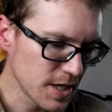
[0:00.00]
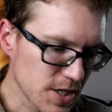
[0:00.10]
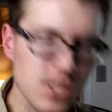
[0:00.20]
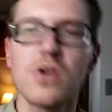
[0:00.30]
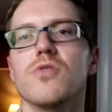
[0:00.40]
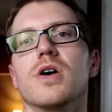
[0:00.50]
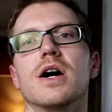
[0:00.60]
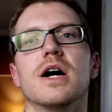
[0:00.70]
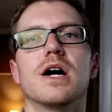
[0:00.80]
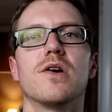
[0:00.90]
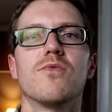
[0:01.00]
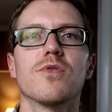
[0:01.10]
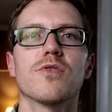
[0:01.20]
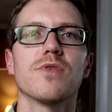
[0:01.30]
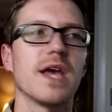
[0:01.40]
So,
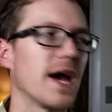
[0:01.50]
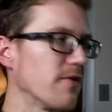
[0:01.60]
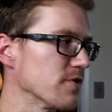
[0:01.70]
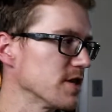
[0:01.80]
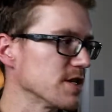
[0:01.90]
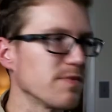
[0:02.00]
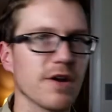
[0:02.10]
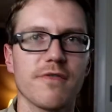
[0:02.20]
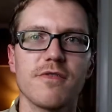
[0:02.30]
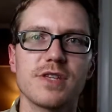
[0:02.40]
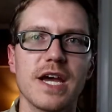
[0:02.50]
where are we at with these microphones?